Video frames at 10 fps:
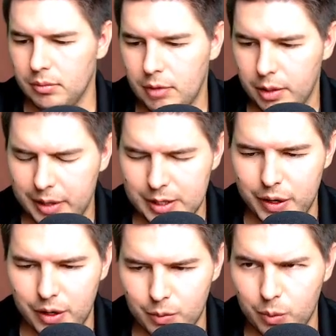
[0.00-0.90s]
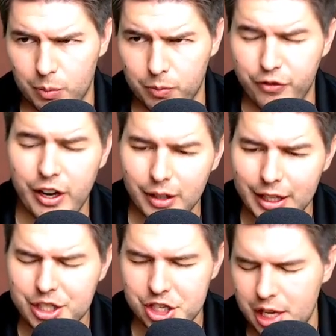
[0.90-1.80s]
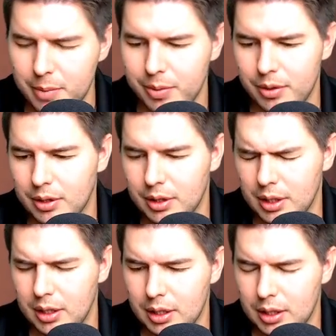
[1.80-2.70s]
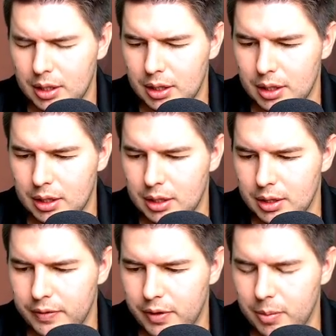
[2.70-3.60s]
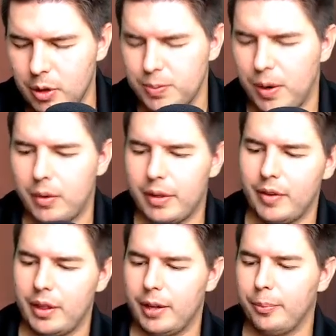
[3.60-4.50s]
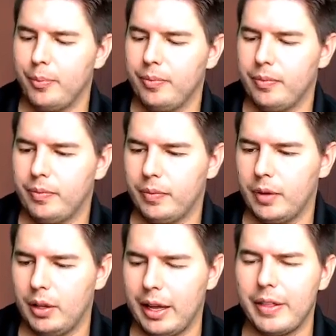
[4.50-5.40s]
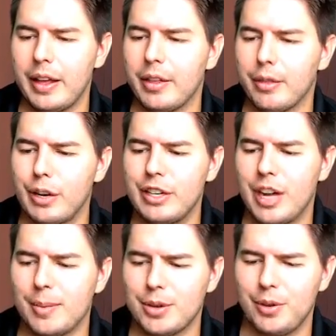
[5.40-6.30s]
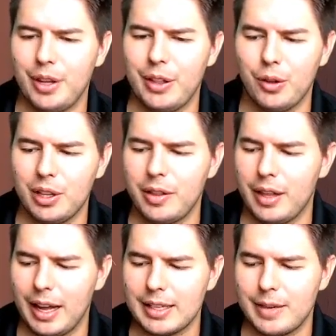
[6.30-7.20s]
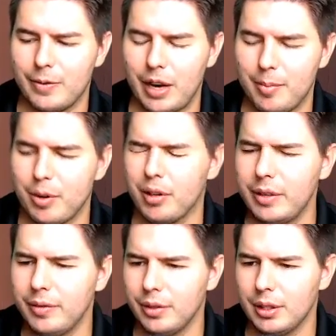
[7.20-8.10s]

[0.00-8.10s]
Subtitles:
Because we're fairly cheap for the most part with everything. Like, I think 3 drops are really the only thing except for Embercleave.